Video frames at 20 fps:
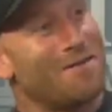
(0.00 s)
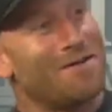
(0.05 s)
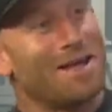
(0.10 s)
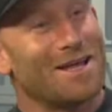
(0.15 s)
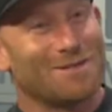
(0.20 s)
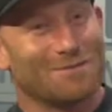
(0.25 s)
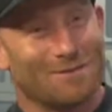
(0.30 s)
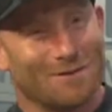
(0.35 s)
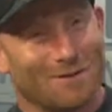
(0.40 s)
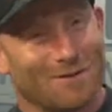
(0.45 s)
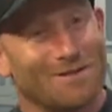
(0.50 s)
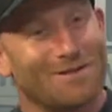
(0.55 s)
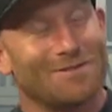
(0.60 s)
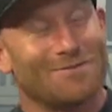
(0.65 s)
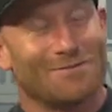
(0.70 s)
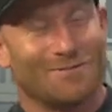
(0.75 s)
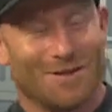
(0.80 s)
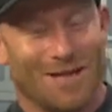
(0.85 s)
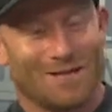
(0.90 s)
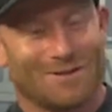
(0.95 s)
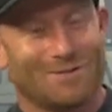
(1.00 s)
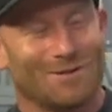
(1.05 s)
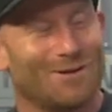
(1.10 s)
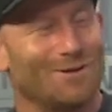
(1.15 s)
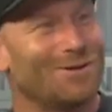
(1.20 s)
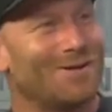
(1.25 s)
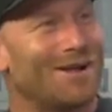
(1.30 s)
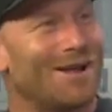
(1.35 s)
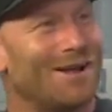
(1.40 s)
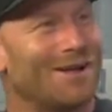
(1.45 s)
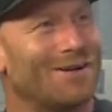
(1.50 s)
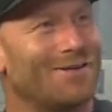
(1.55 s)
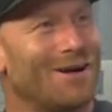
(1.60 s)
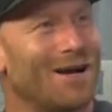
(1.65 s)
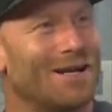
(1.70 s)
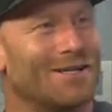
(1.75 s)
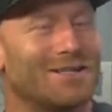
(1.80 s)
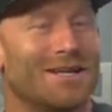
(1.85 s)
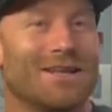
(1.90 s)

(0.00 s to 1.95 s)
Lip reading: That's where learning how to crash.